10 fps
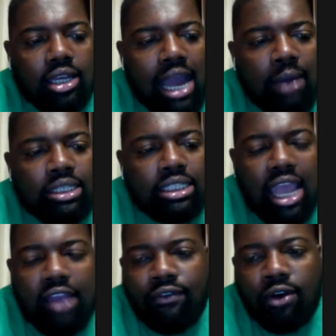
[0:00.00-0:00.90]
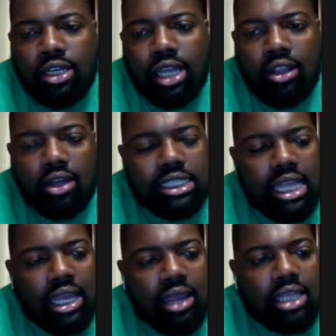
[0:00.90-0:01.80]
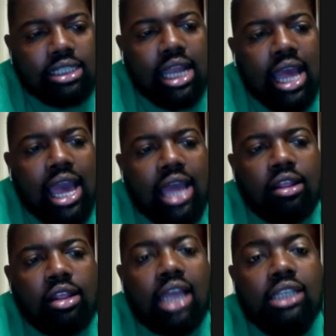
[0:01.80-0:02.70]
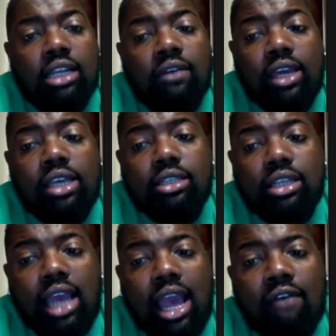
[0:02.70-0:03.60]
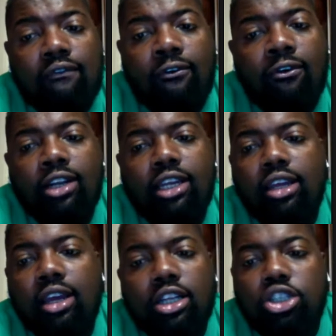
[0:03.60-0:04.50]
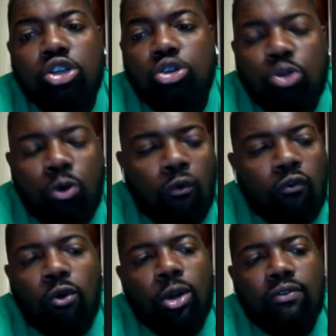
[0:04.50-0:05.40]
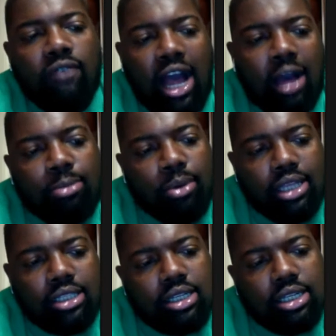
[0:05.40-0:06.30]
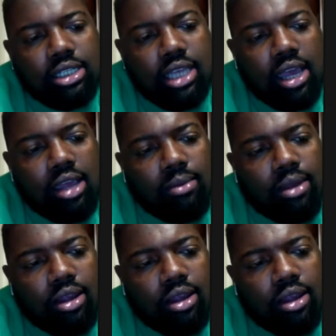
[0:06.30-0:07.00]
that was their fault they lost that game. They should have easily had 42, 45 points in this game.